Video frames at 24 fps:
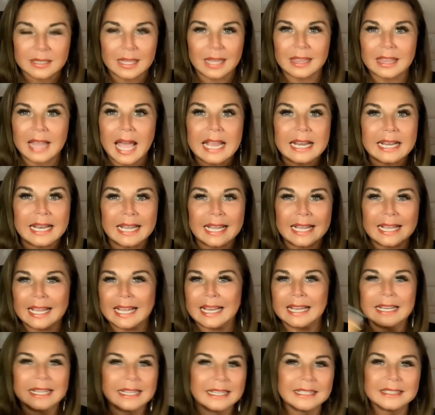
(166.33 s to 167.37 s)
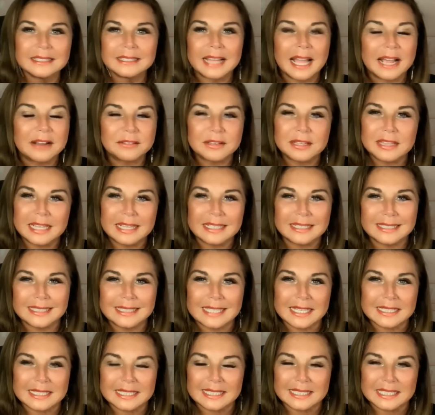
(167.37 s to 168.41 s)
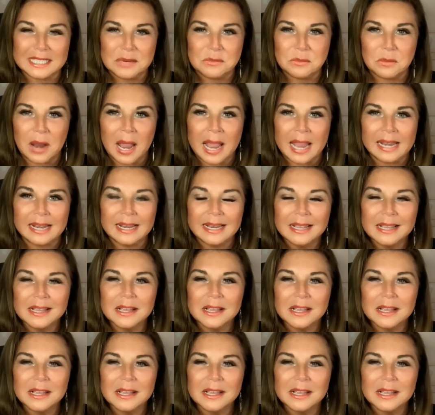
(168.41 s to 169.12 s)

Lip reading: The lighting and everything just doesn't seem right.